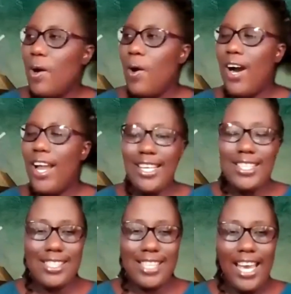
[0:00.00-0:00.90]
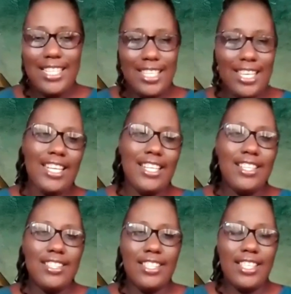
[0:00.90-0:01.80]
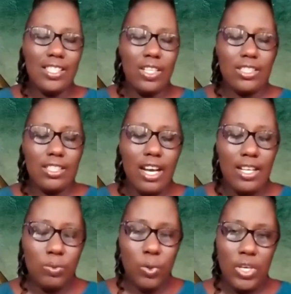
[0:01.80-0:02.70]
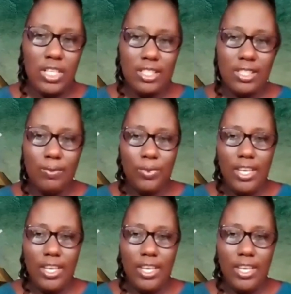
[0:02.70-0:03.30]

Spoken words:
all excited to discuss God's words.